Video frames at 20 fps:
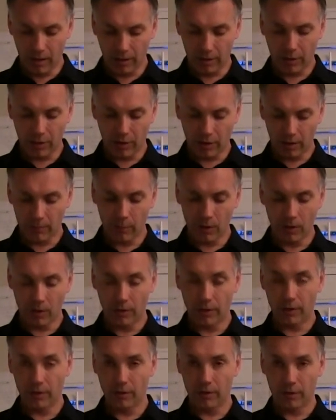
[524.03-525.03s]
kernel
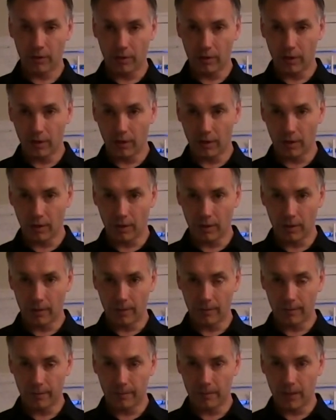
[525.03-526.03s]
mode,
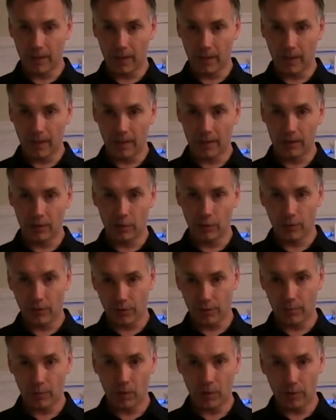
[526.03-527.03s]
and
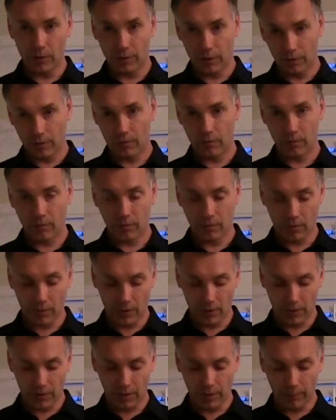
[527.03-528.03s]
user mode
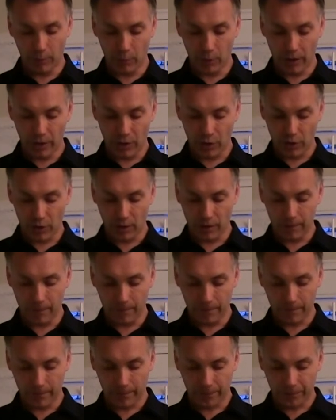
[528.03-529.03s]
separation,
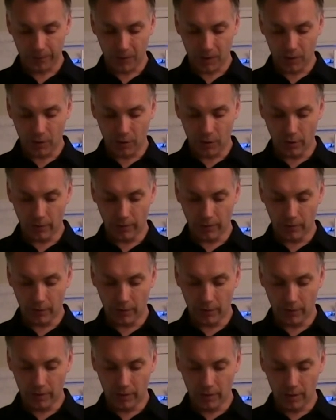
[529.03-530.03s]
and so
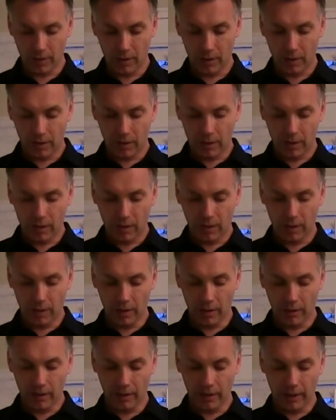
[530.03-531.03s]
forth.
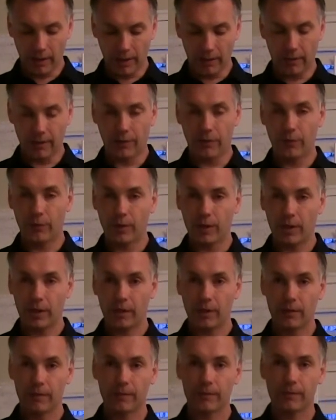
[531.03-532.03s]
NT
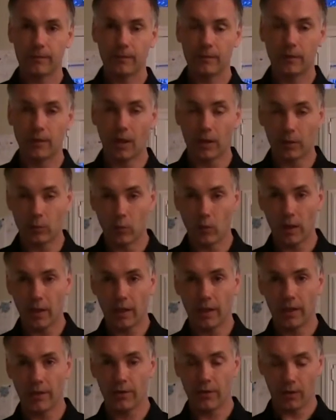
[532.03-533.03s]

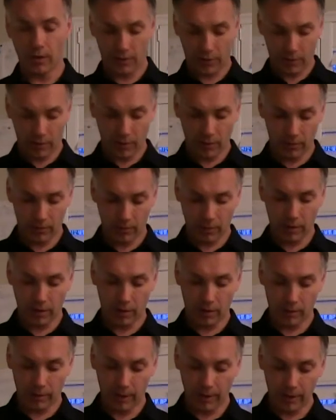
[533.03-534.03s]
3.1 is also
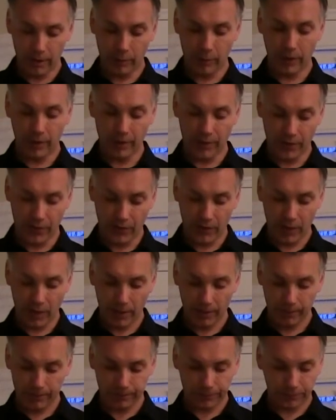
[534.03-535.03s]
completely written in C,